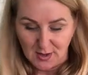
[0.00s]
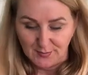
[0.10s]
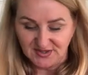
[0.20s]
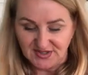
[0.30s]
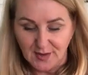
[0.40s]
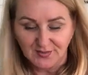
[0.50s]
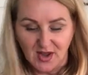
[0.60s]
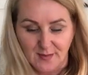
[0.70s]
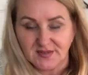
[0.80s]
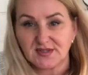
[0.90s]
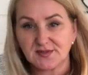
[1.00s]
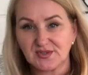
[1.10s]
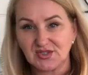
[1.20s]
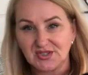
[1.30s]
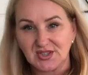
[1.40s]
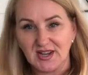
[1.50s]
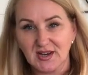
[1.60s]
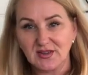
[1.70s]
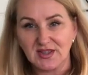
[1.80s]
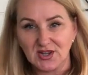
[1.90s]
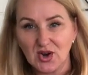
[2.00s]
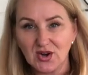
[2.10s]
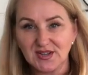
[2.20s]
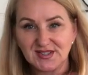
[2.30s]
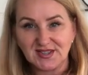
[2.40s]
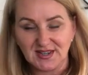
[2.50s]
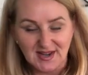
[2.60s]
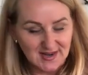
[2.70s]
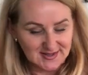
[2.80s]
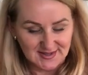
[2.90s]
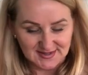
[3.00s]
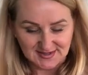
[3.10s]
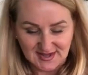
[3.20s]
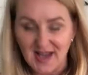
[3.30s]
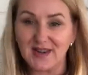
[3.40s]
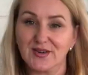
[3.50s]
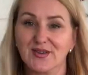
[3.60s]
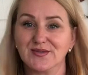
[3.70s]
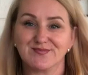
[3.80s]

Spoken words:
but sometimes just to carry the yarns in like this, I don't know.